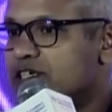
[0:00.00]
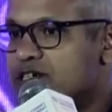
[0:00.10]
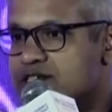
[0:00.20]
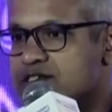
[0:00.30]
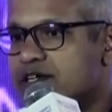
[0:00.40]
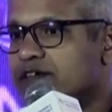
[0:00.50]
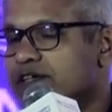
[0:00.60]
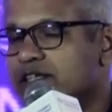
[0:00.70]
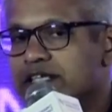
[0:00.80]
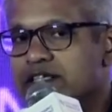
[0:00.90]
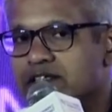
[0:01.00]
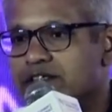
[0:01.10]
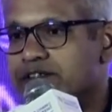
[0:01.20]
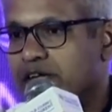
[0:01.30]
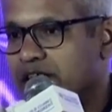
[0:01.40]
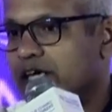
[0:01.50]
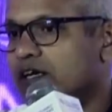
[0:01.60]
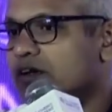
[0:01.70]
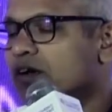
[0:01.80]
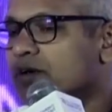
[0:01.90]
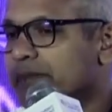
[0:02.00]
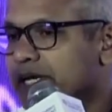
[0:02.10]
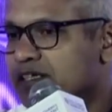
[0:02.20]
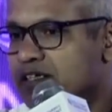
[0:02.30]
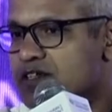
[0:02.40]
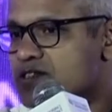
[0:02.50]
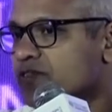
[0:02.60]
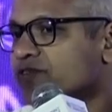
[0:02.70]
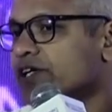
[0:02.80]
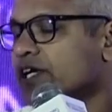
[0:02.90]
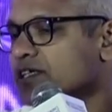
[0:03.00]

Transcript: but his inputs in terms of what he can give